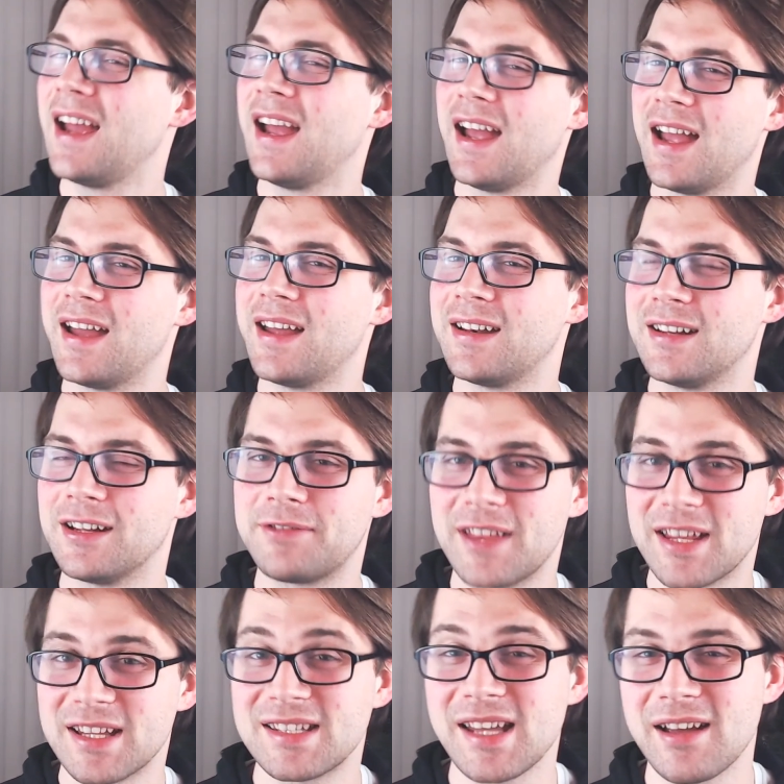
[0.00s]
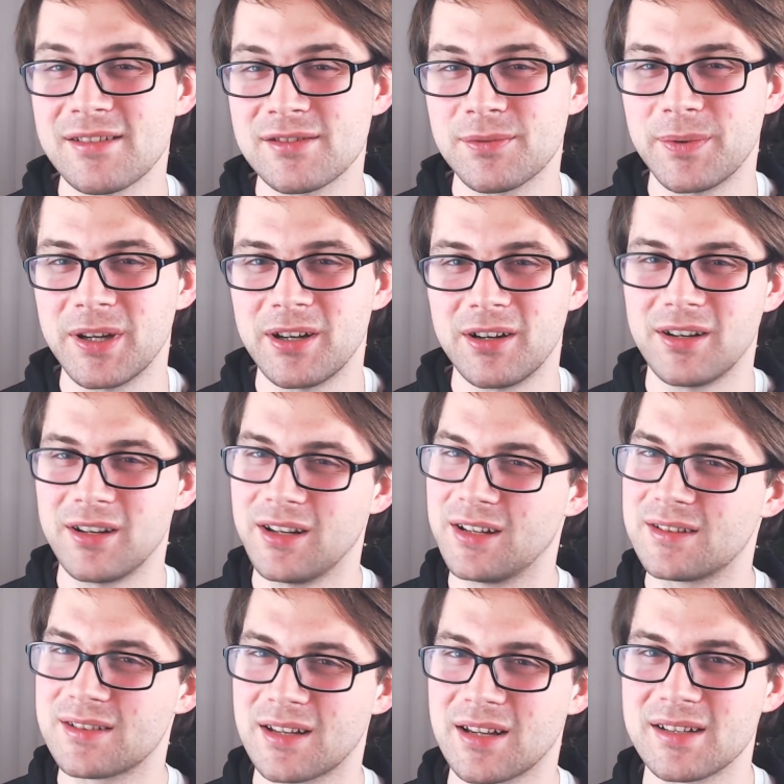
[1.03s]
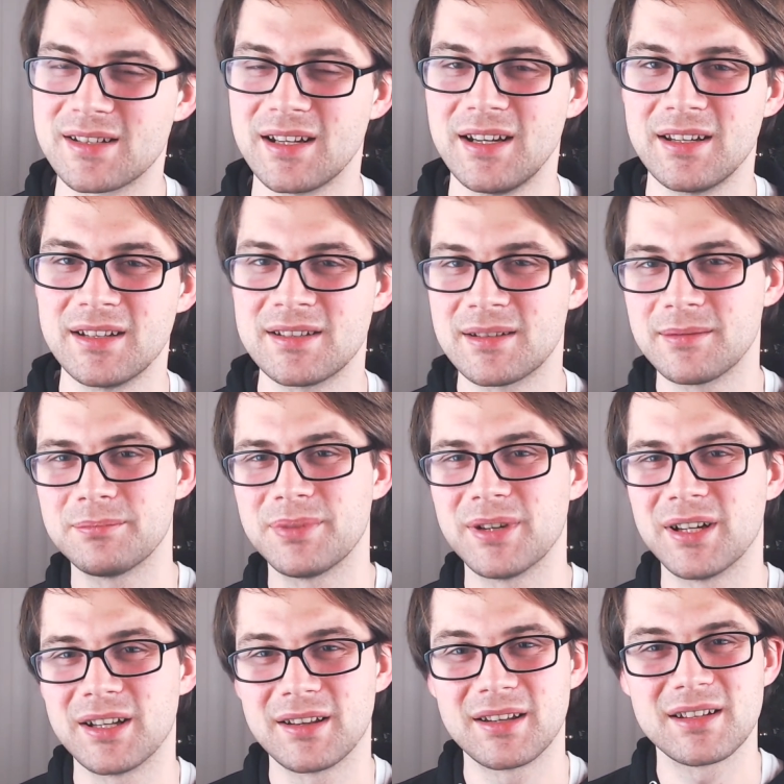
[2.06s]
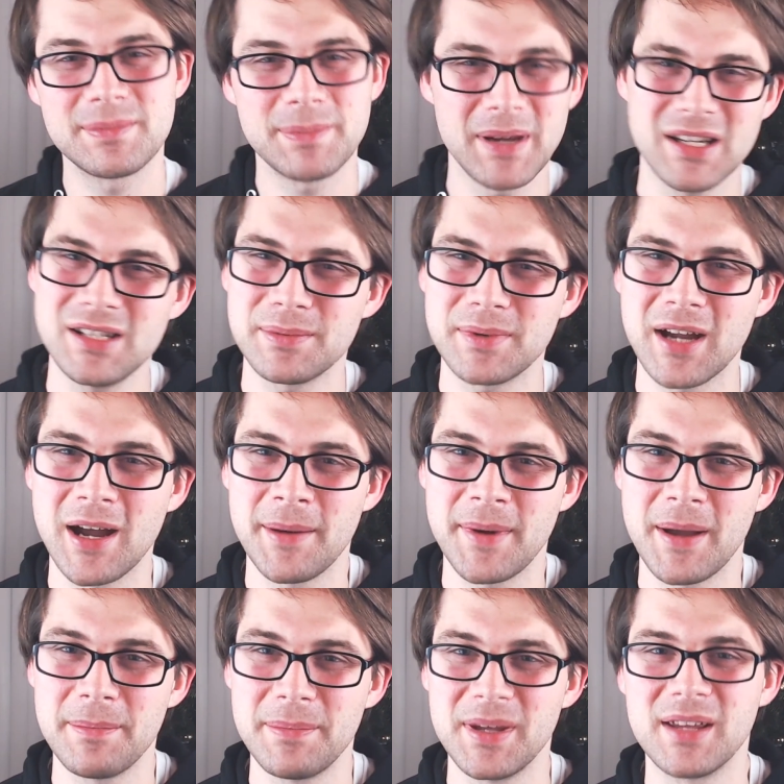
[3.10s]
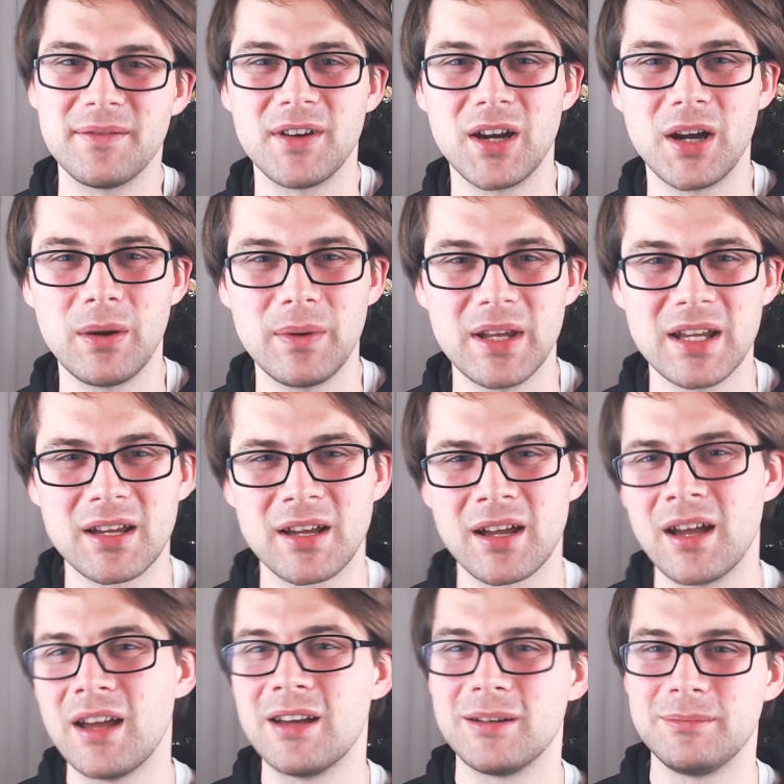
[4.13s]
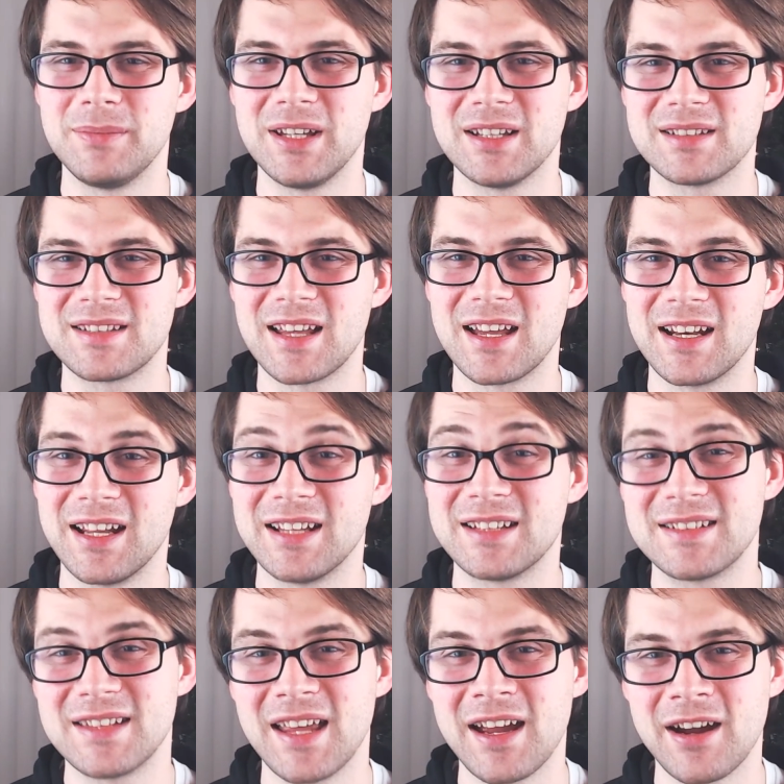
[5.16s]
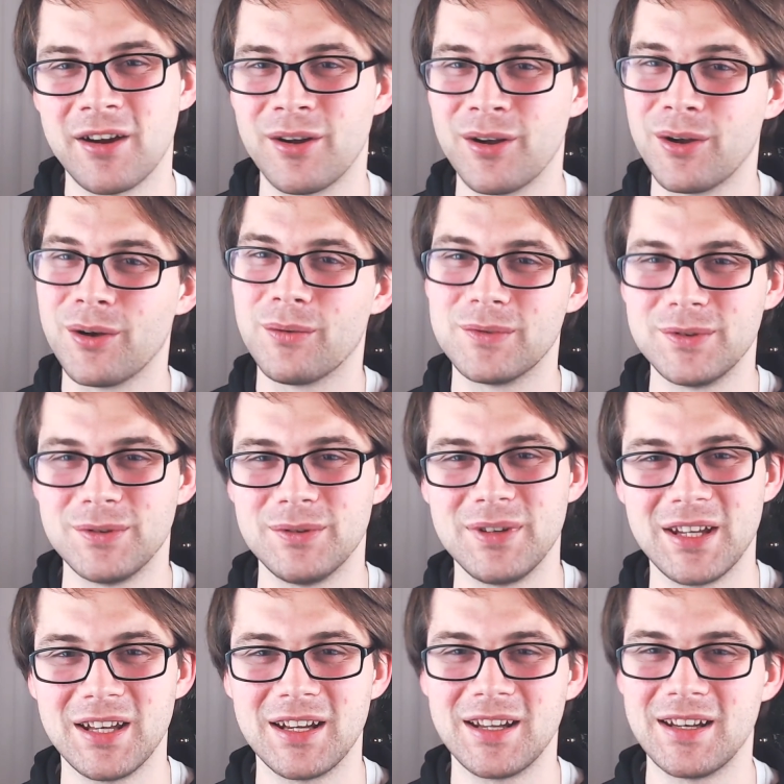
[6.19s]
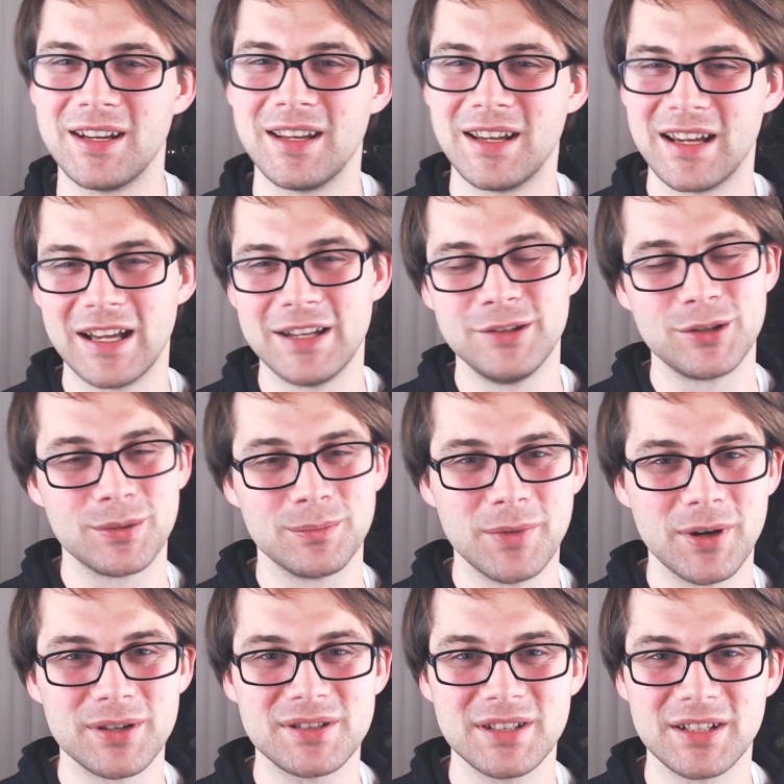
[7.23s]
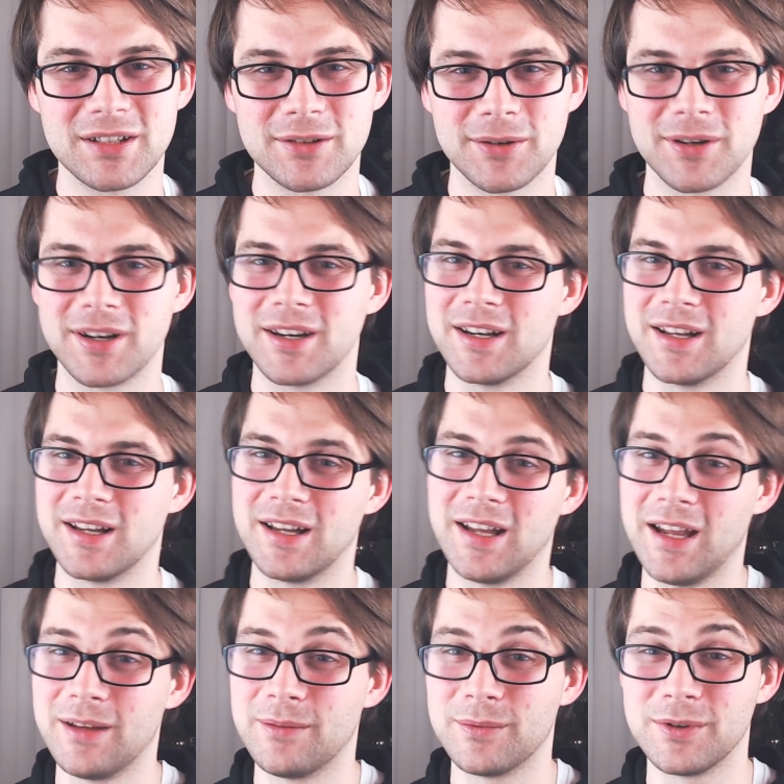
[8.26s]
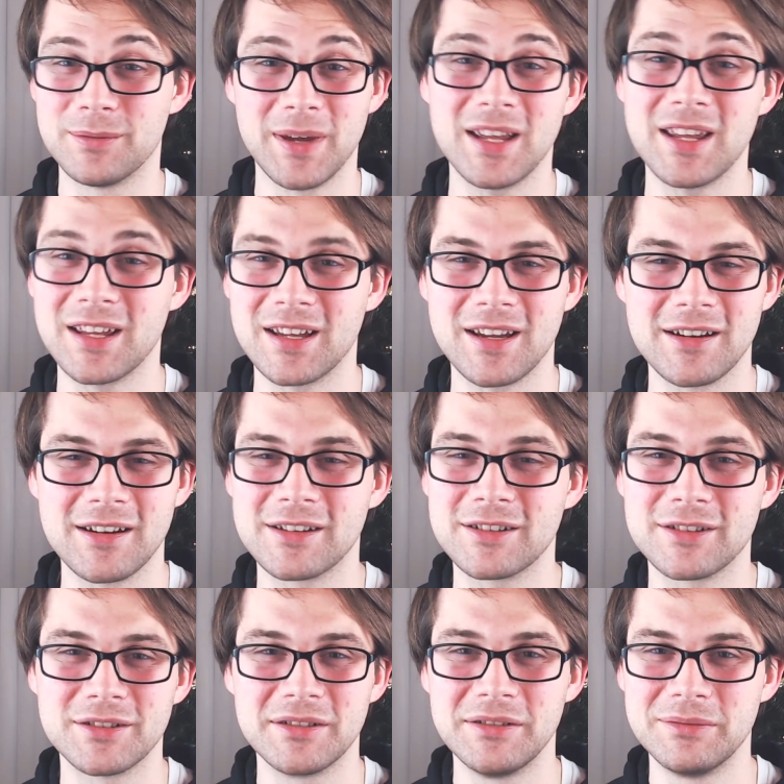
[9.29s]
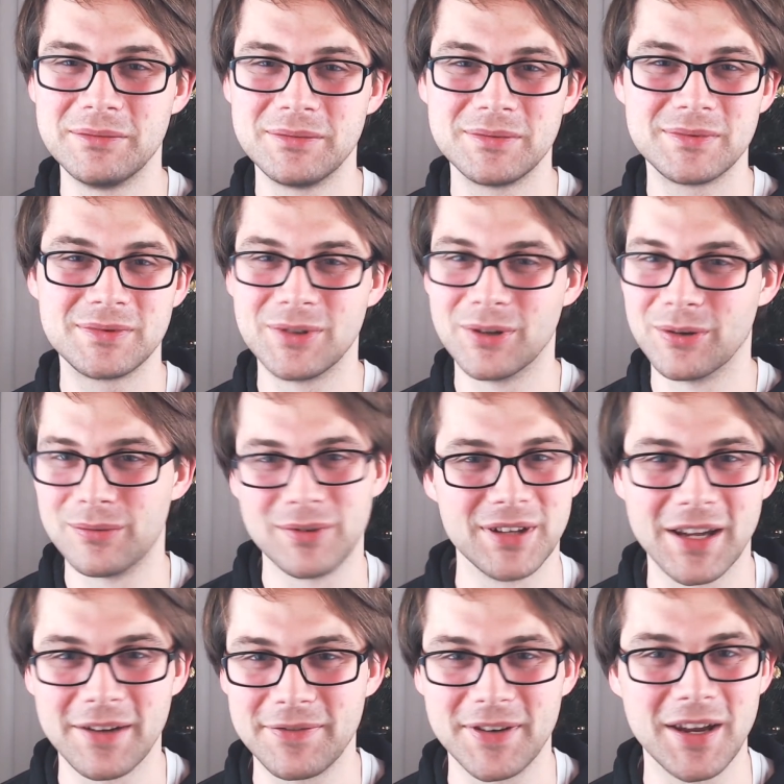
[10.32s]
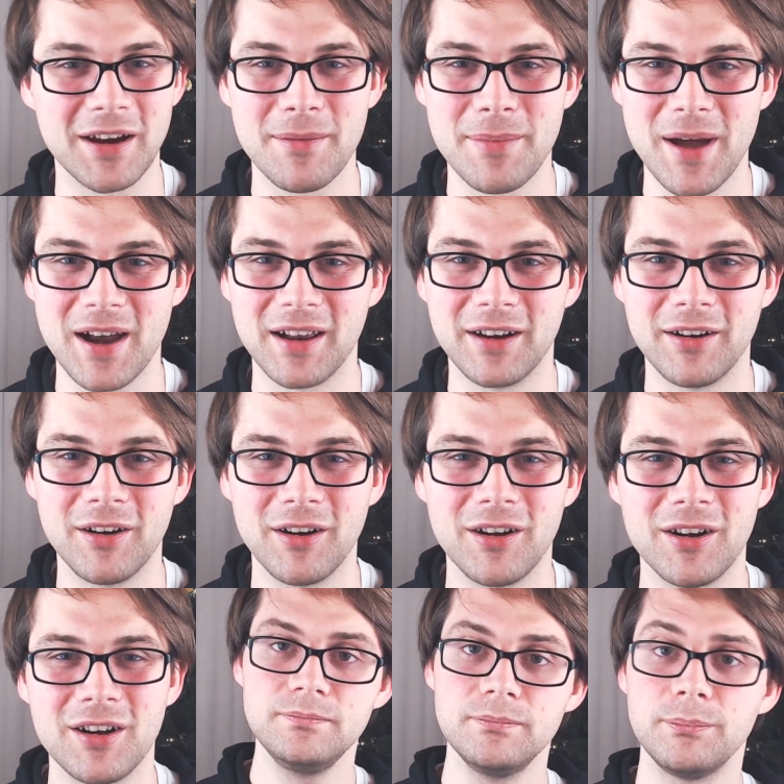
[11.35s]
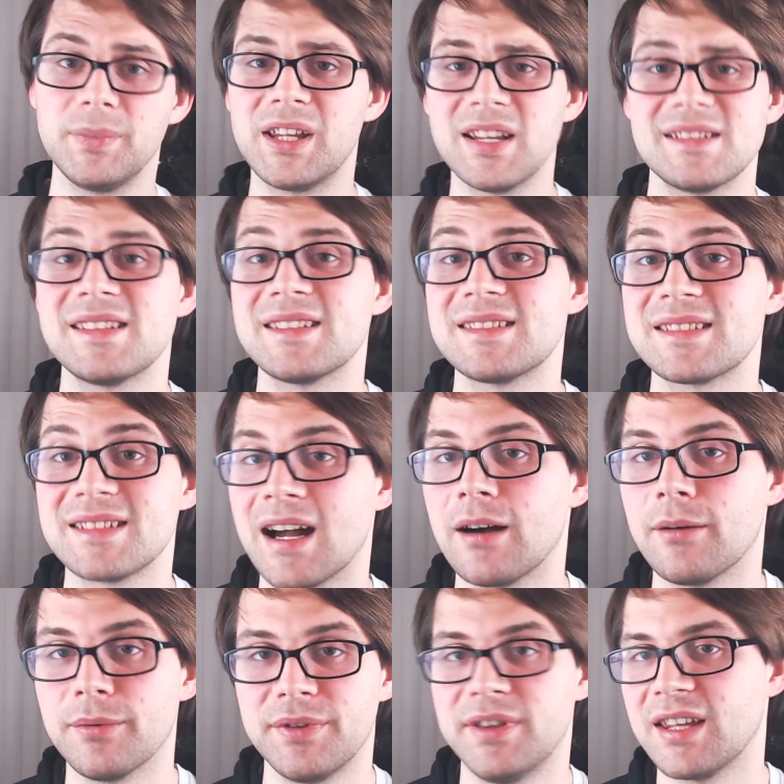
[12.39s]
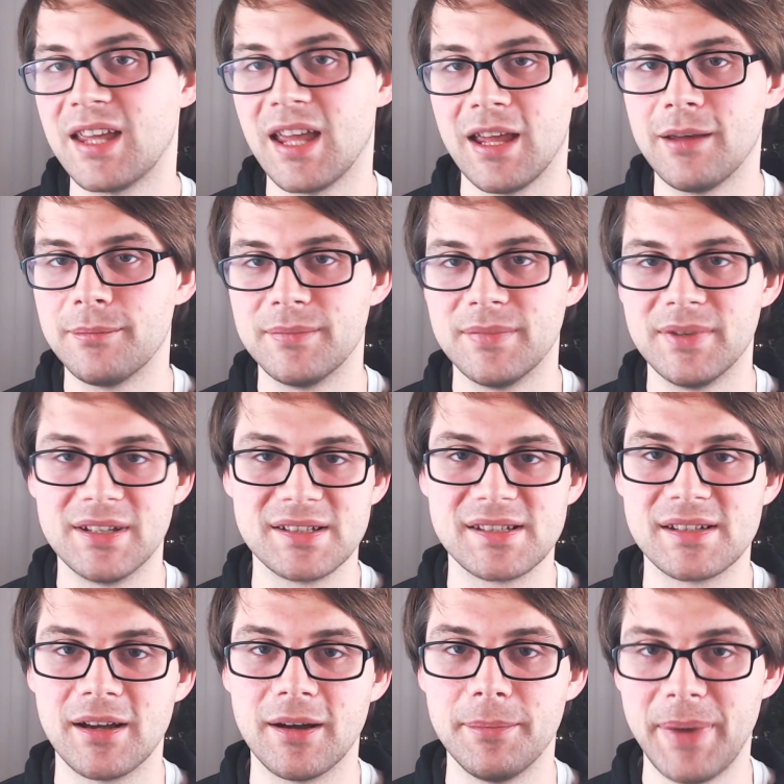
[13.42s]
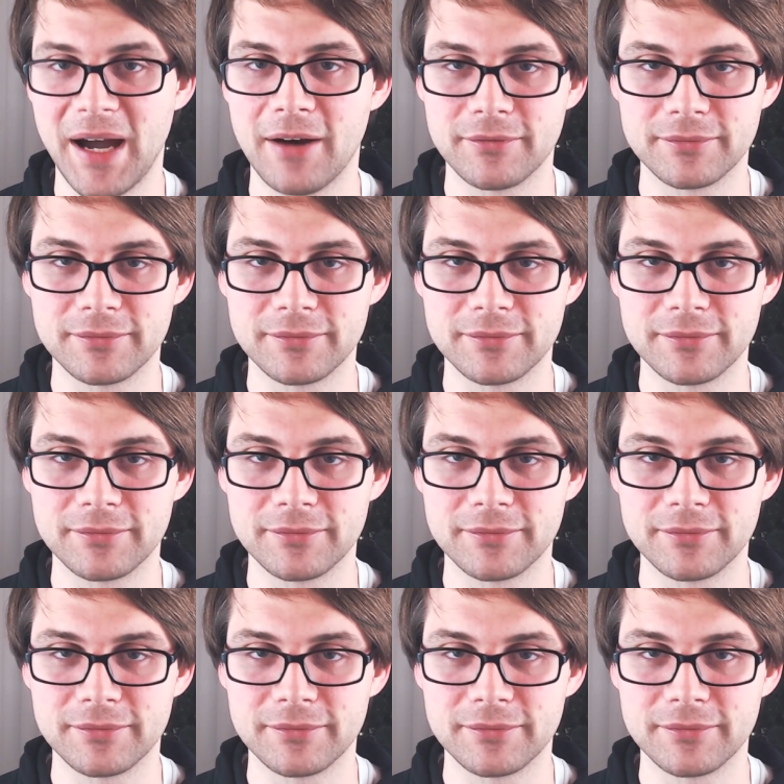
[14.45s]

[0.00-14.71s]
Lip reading: And if that sounds weird, it's because it is, but the spaceship combat being very weak means that it's there when you need it and you can mostly ignore it. And when you're making a character, you don't really have to care about it at all because it's not what the game is about.